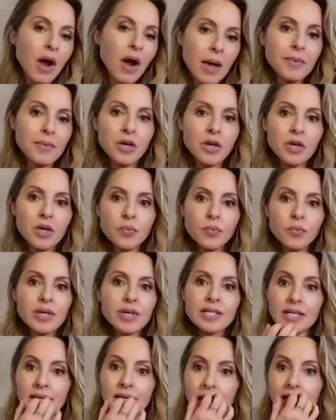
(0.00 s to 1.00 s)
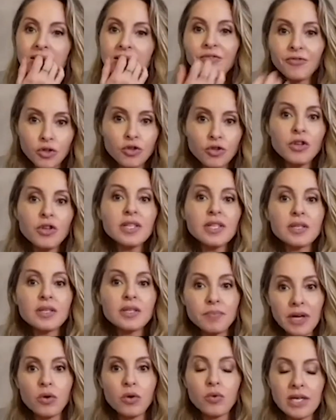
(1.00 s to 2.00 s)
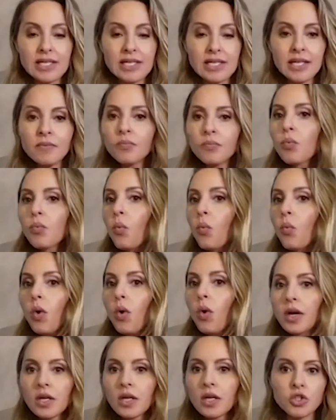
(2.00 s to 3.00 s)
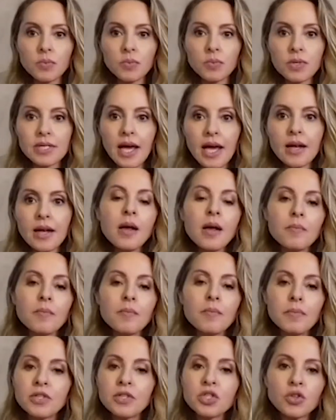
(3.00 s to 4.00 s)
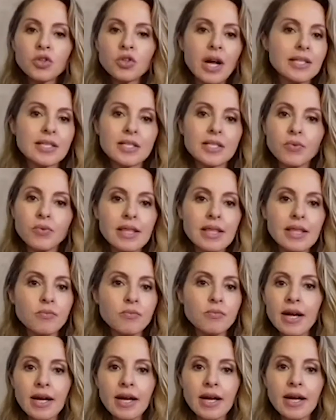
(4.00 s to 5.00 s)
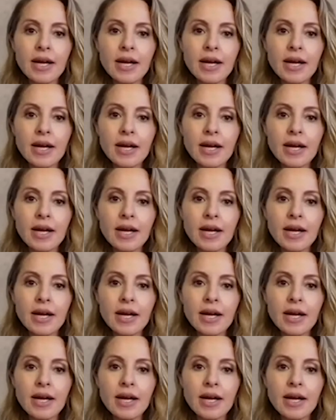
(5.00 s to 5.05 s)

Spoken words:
primary reason. Yes, food is a big reason, 100%, but stress is right